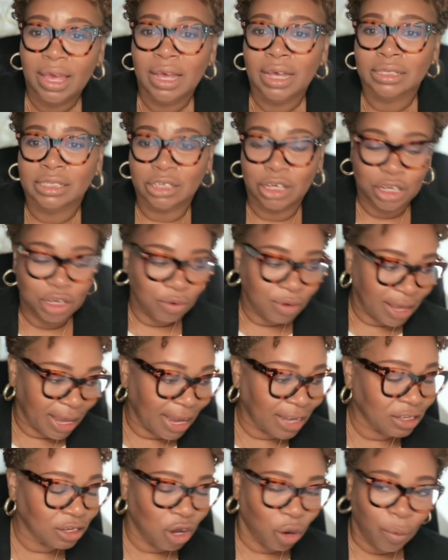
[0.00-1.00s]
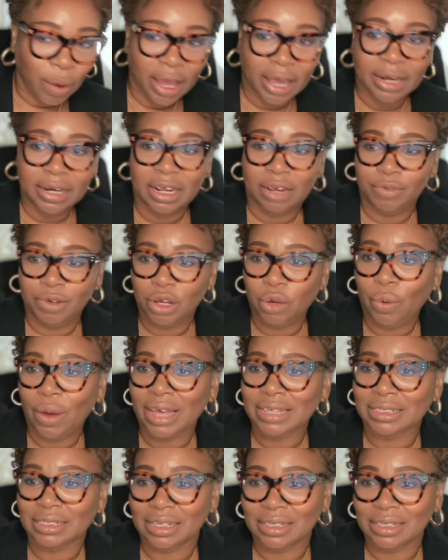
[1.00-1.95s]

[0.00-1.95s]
So you can go in and request